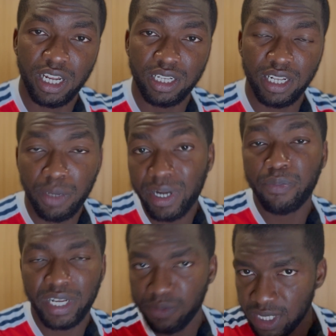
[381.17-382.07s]
Labor
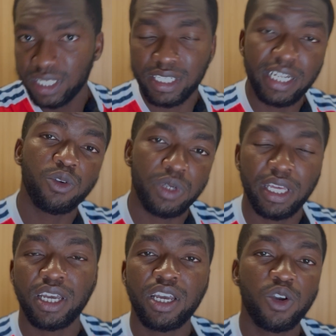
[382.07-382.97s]
Department is dealing with
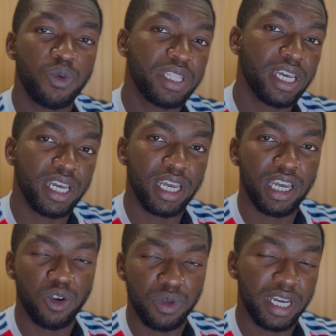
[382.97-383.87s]

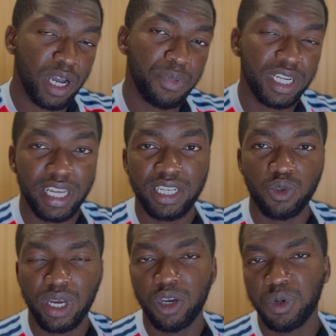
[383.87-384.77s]
the company that he's
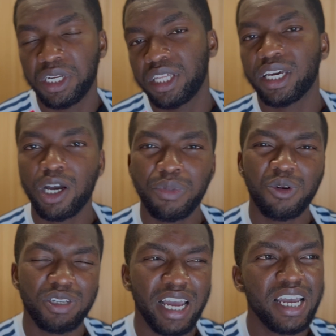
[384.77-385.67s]
working with, and the company
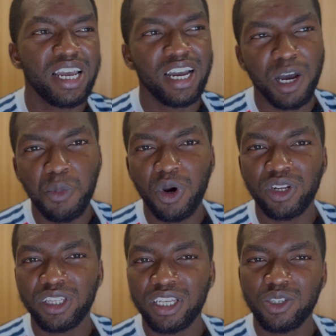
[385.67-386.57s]
was like, "Come
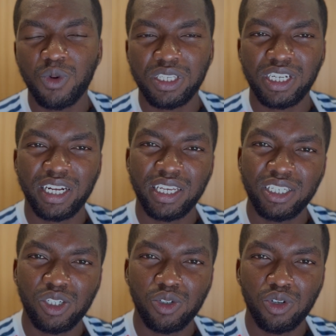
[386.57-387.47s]
on, this wasn't an
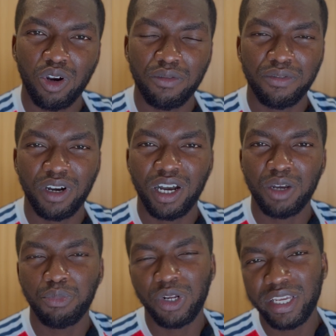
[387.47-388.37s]
issue of
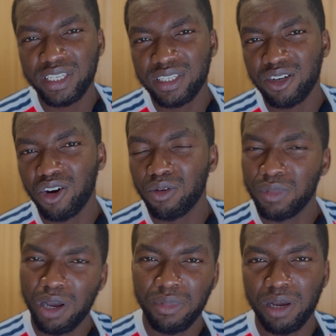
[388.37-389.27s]
police or
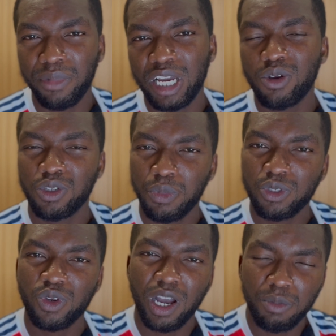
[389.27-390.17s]
blah blah blah. You're supposed
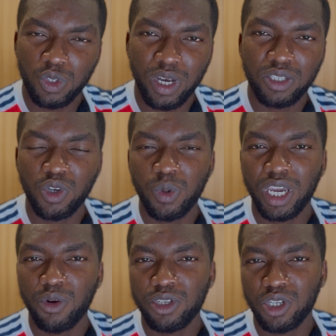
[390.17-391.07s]
to come to us so we
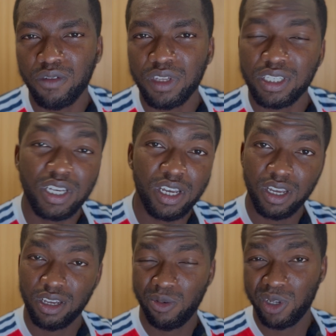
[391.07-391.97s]
can resolve this."
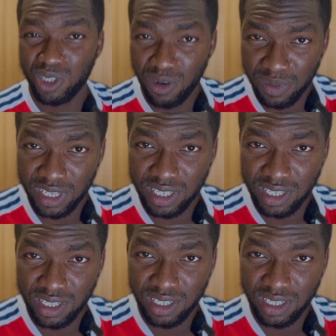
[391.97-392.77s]
Resolve this?